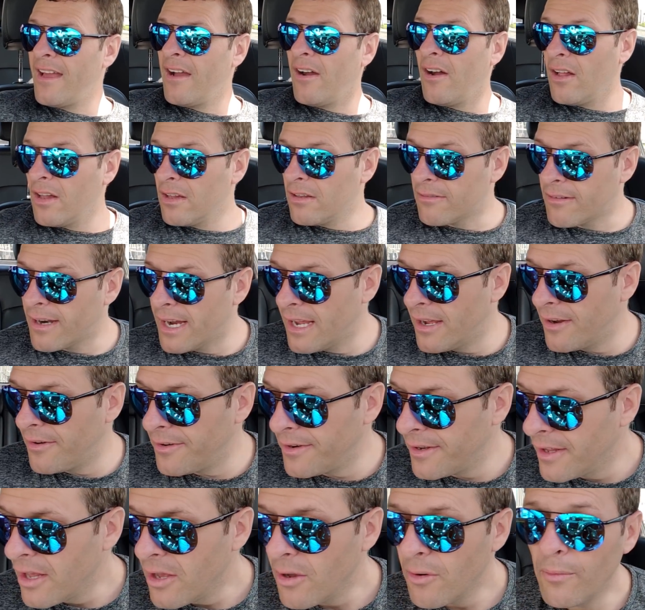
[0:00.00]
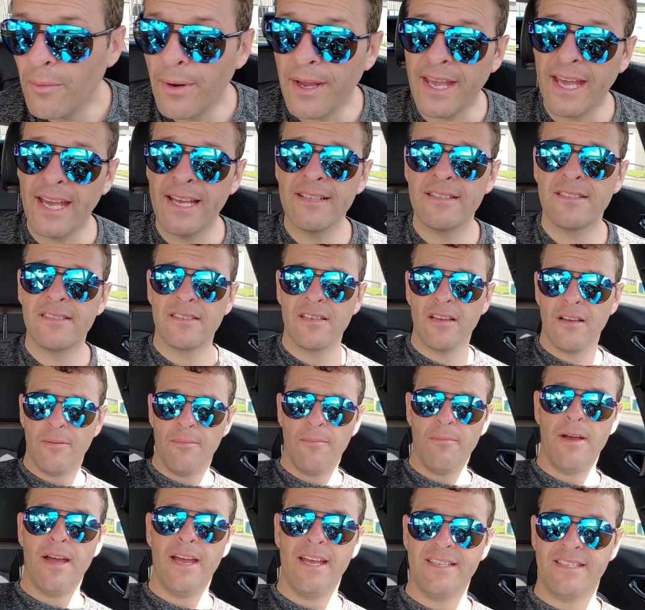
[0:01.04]
all around. We had
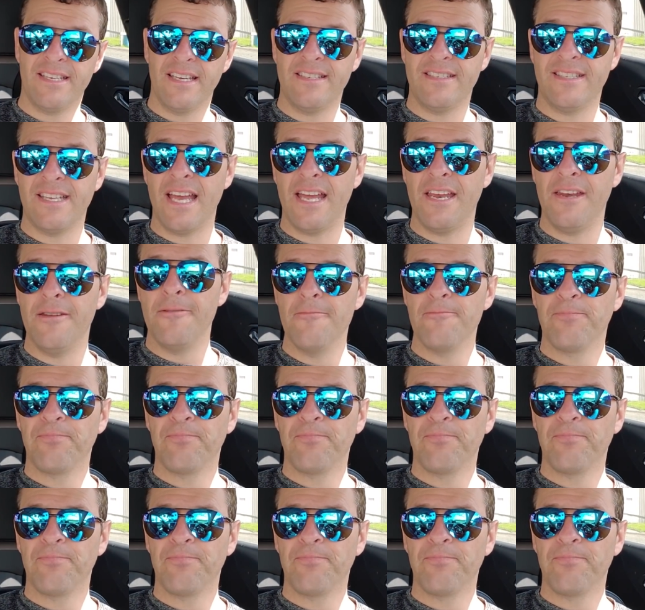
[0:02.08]
some, as I said,